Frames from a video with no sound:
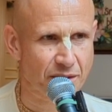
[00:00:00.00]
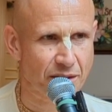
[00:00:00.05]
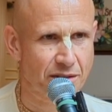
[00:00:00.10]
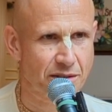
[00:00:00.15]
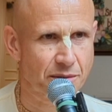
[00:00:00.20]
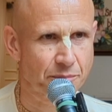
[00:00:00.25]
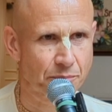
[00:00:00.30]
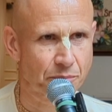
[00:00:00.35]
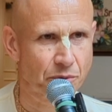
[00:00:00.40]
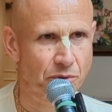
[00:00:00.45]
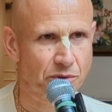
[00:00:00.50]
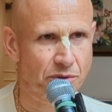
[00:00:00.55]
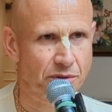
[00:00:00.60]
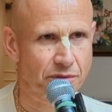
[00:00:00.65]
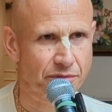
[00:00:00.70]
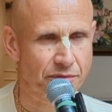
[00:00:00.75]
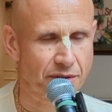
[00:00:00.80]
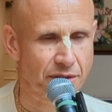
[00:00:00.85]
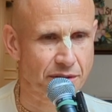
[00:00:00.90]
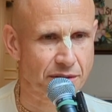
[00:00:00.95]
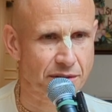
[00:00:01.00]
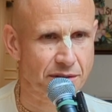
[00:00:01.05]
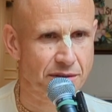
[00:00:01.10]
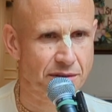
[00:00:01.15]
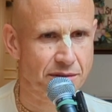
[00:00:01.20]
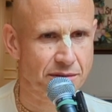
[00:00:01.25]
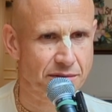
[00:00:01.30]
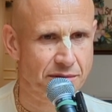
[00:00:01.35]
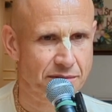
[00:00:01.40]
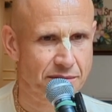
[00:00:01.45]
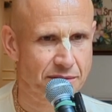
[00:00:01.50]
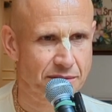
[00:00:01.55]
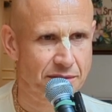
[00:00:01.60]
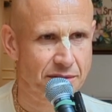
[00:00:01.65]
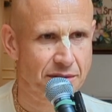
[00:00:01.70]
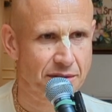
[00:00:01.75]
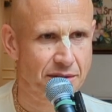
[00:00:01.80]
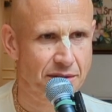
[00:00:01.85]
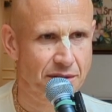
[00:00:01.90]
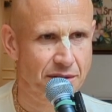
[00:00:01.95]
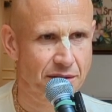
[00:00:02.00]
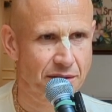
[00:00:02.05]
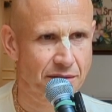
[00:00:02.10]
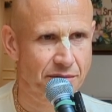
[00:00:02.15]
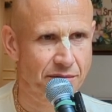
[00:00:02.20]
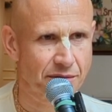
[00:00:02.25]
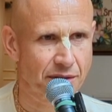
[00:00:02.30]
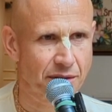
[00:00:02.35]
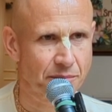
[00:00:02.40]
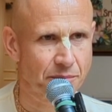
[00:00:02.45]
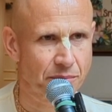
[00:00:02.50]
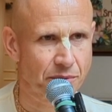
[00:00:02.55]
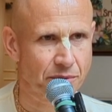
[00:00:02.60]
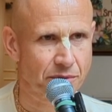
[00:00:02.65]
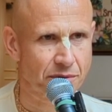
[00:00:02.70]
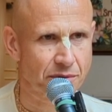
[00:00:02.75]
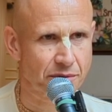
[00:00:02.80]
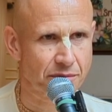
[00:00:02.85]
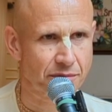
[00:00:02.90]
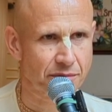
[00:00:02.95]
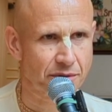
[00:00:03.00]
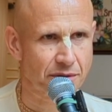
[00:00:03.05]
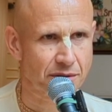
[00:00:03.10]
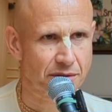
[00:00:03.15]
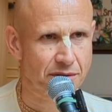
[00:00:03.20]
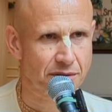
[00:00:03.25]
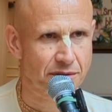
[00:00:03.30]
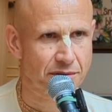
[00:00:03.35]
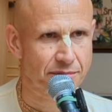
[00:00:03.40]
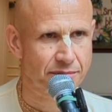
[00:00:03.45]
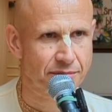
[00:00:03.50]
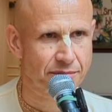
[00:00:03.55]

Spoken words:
It's important verse, very important verse,